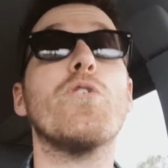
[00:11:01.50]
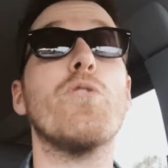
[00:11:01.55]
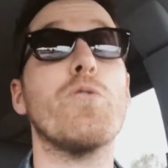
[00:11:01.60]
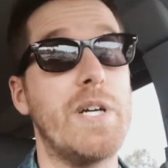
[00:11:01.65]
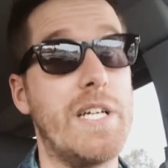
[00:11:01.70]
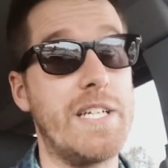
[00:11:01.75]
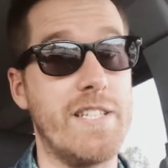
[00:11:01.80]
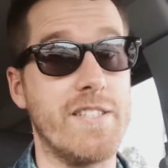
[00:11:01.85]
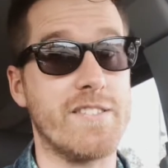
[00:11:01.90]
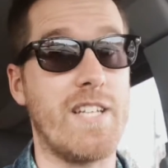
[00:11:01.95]

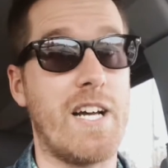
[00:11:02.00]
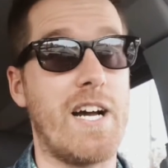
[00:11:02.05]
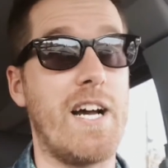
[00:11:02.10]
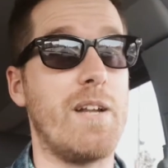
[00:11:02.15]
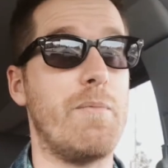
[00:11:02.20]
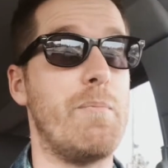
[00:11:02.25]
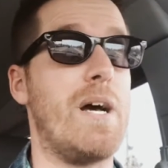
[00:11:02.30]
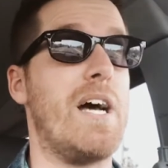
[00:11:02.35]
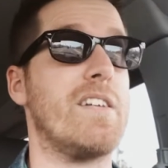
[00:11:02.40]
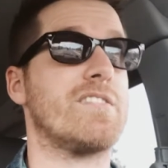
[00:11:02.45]
redesign
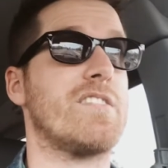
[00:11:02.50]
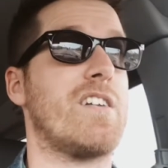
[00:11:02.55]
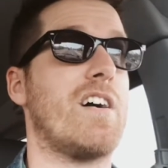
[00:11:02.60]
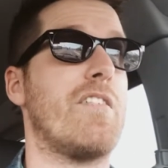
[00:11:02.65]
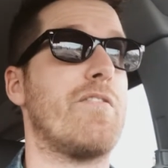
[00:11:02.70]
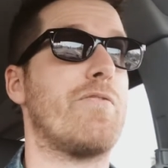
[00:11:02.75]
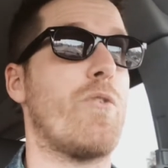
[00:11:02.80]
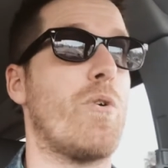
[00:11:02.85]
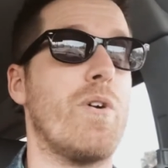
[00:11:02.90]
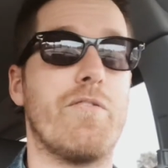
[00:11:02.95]
a
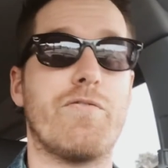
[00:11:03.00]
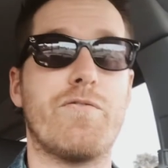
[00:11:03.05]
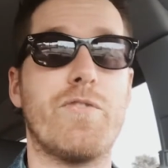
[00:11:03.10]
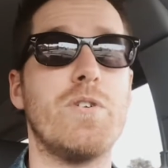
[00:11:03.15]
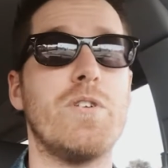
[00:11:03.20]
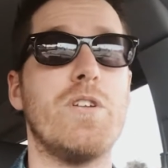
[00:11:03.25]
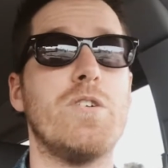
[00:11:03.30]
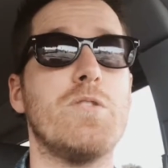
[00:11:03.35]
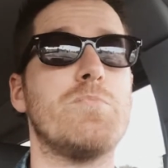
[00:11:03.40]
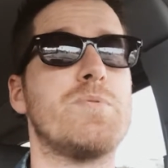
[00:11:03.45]
mascot for it.
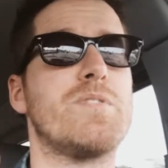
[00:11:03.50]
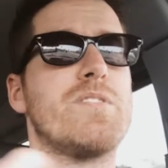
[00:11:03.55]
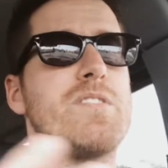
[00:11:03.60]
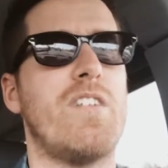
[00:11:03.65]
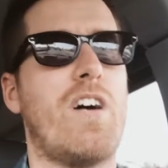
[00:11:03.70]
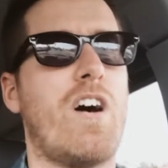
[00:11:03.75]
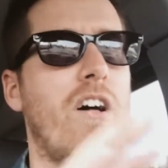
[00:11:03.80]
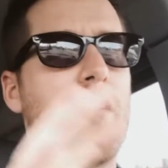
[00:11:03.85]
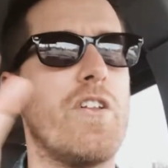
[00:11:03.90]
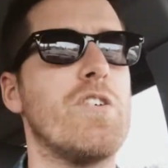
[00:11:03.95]
Fruit Loops,
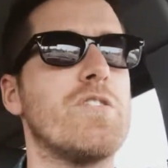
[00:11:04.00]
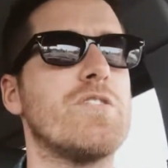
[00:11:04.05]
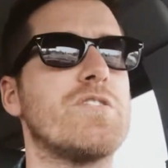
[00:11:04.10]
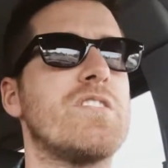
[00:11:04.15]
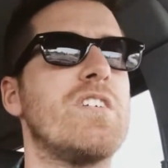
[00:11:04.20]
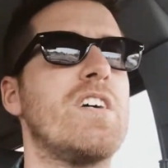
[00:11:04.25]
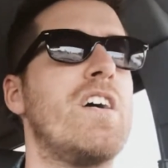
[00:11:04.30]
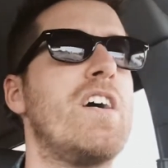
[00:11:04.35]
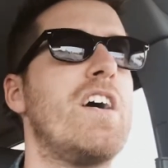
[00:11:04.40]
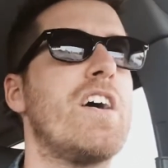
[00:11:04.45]
all
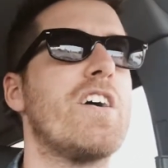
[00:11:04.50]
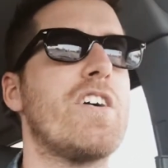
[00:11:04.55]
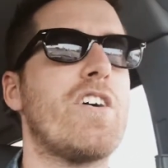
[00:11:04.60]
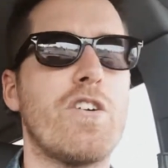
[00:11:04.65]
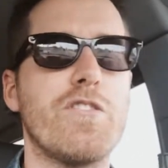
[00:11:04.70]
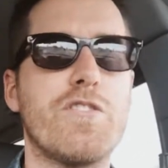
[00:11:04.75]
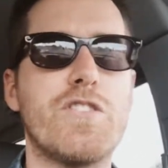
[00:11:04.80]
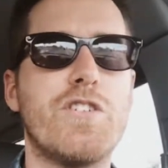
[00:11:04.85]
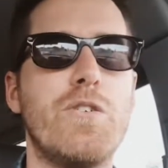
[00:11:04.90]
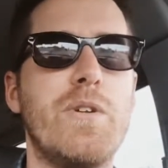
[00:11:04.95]
those
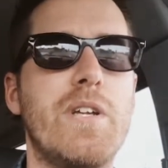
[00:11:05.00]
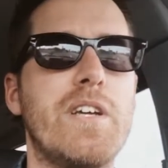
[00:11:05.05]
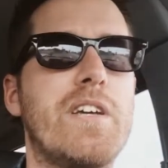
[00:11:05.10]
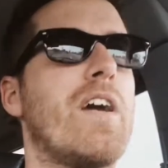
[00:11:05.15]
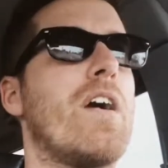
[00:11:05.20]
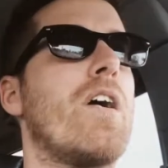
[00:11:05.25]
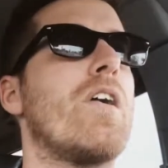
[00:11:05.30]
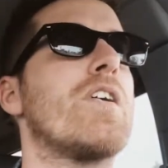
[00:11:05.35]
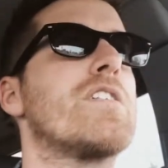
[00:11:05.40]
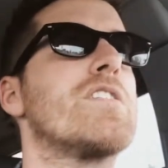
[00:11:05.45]
cartoony
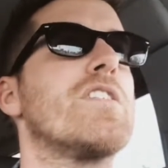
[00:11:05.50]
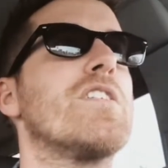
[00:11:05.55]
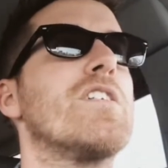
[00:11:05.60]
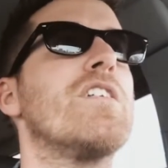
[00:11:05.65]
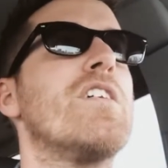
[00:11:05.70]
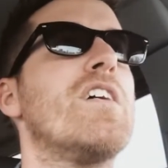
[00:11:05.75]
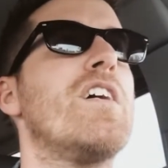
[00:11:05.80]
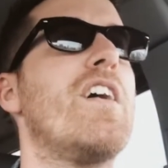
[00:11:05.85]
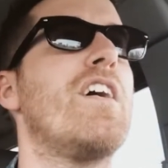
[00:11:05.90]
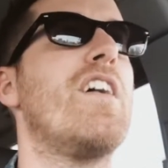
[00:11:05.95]
character